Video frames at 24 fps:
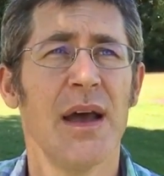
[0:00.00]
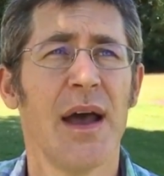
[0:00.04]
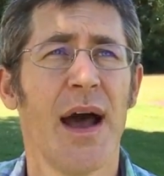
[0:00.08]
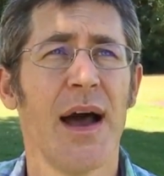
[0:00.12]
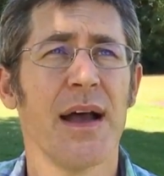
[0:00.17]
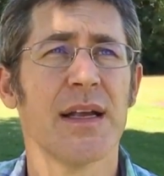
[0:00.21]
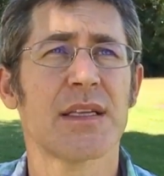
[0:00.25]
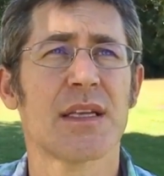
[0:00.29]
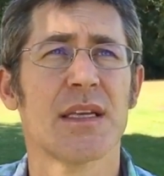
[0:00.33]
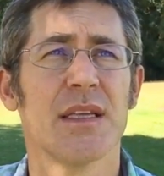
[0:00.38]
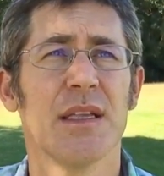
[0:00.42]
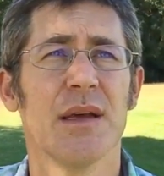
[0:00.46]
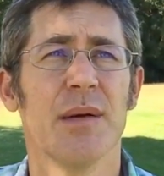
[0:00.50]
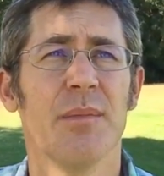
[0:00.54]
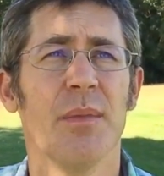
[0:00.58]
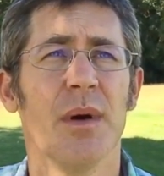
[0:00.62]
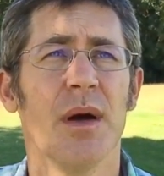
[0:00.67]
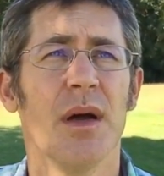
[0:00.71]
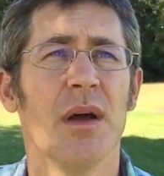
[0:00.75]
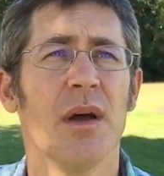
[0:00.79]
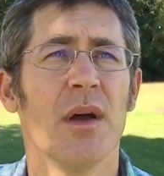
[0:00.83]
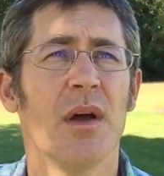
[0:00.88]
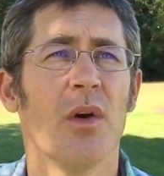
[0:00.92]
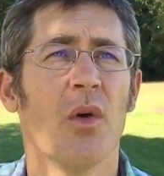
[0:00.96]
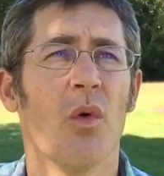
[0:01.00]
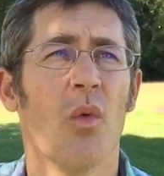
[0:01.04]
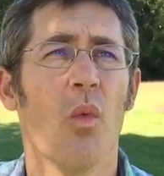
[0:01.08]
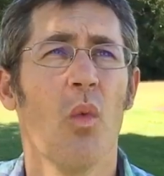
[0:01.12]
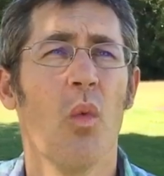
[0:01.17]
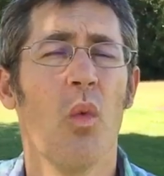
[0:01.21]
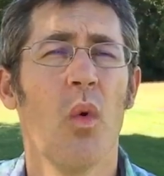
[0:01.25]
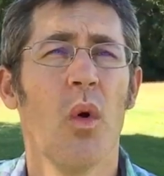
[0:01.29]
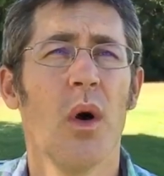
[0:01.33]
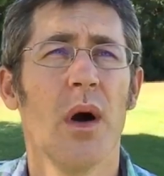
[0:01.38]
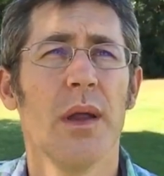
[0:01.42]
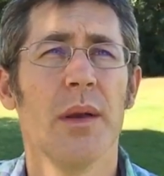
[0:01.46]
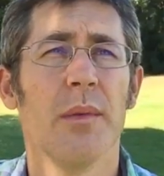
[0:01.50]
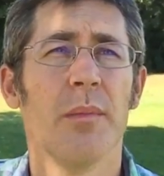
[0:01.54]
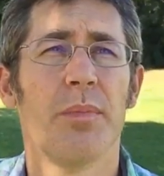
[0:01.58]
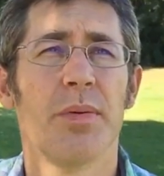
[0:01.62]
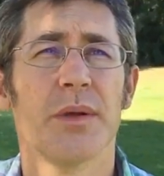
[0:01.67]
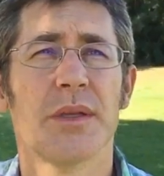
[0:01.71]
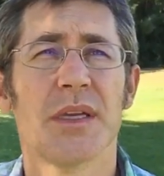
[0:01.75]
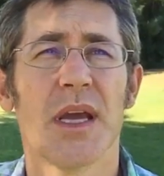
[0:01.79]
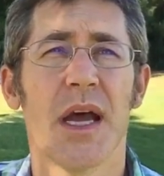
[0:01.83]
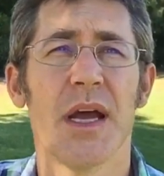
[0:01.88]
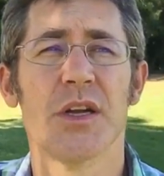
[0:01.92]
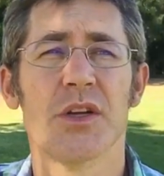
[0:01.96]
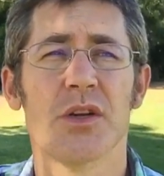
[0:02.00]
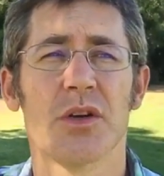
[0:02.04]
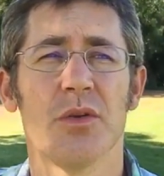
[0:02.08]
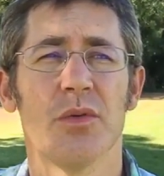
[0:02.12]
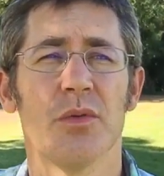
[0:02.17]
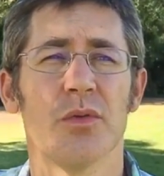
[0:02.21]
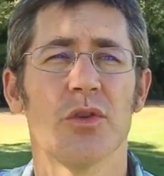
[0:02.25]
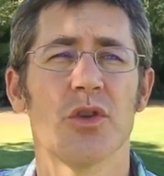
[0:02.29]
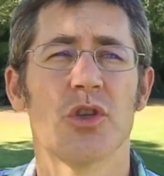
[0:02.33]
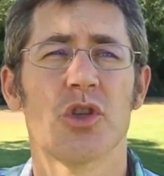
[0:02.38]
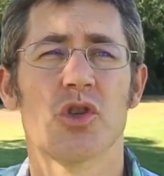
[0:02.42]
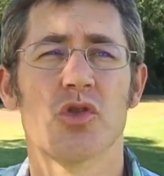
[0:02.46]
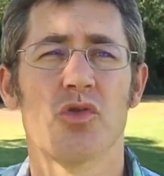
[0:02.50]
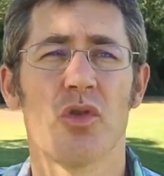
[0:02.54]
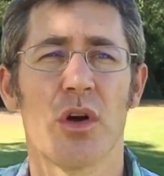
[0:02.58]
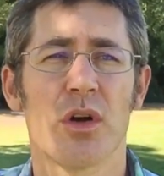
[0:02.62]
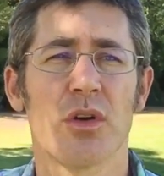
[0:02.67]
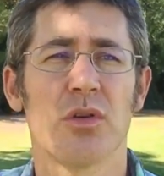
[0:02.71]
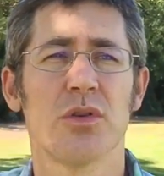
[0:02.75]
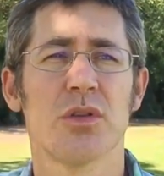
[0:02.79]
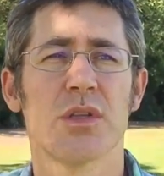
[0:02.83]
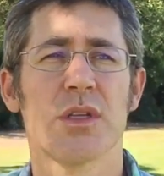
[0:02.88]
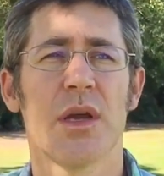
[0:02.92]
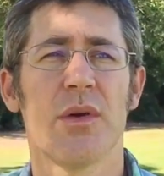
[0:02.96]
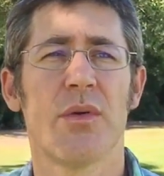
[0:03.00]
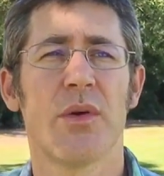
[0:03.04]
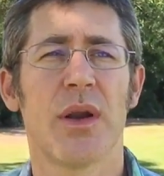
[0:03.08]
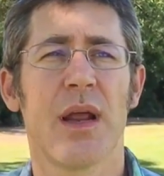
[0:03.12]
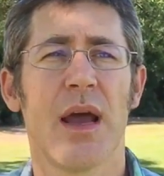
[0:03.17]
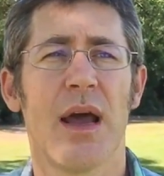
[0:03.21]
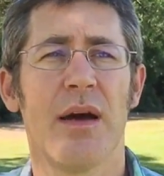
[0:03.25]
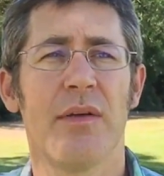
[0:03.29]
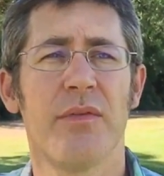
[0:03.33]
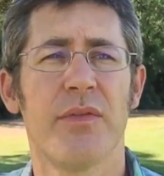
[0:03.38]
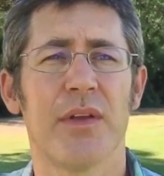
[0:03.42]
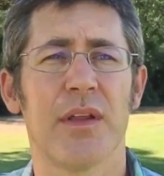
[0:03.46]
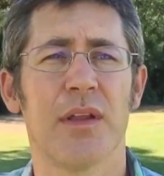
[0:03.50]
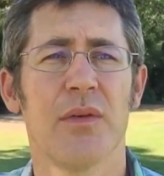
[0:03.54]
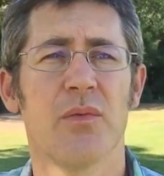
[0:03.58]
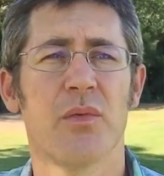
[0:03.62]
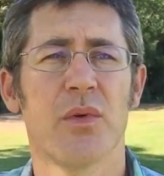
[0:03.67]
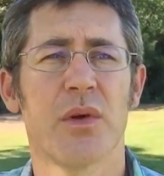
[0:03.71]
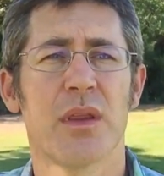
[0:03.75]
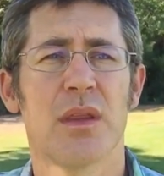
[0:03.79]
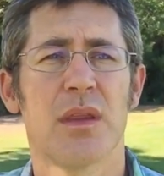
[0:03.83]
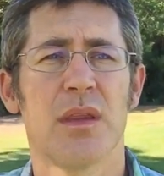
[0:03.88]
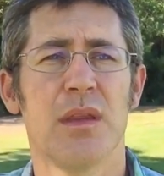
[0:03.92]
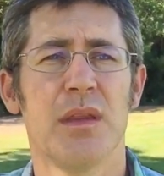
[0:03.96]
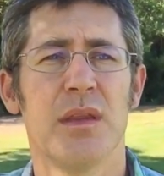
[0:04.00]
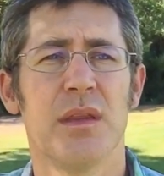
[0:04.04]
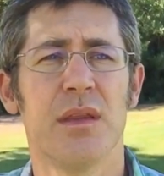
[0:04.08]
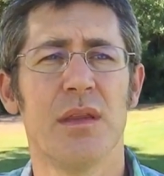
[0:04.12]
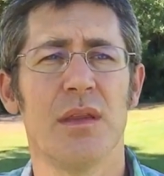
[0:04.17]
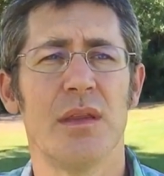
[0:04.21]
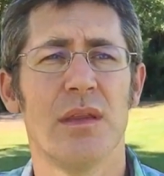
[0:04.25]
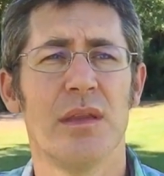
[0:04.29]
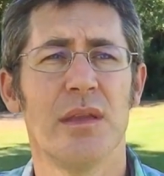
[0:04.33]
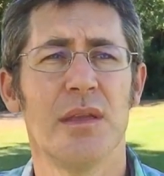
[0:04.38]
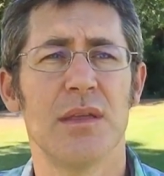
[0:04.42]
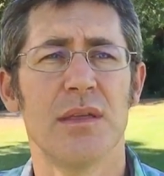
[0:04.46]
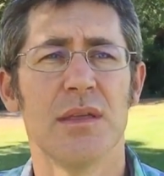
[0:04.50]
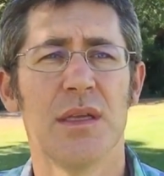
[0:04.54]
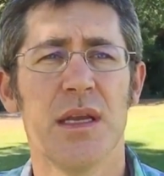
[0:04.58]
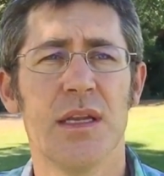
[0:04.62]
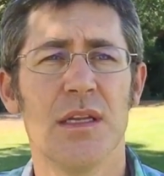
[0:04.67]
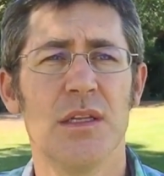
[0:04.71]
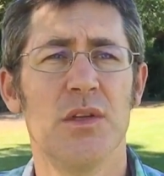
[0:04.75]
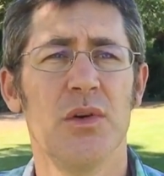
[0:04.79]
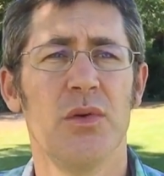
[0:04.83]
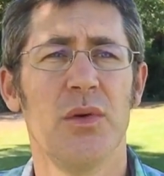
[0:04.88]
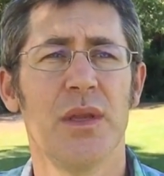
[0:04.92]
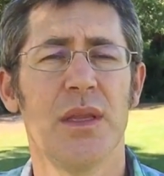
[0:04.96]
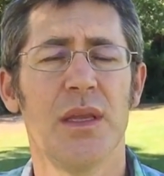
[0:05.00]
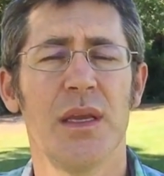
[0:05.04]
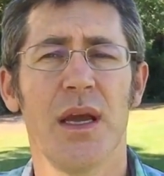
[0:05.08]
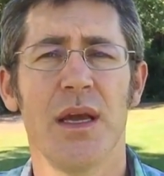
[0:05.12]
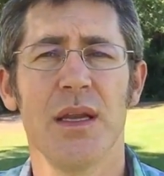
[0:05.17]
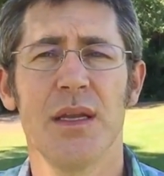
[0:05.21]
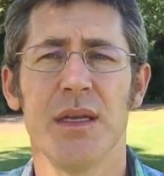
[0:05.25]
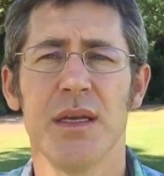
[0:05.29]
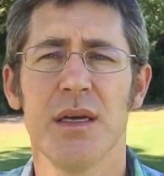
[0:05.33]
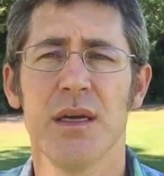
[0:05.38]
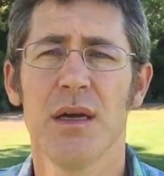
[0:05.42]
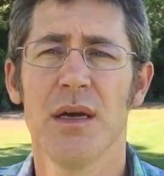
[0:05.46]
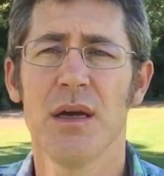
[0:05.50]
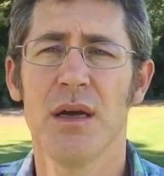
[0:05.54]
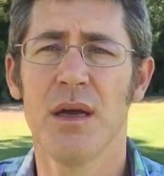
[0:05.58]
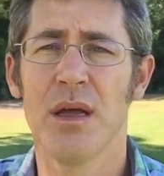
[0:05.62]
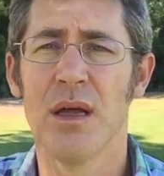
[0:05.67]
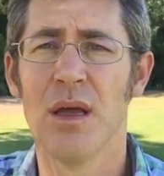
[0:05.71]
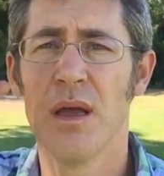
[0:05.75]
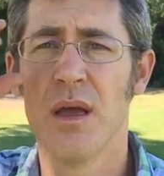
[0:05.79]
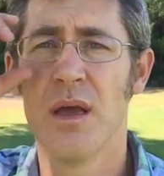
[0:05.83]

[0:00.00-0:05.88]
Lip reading: asking them what potential struggles they would have in doing the idea,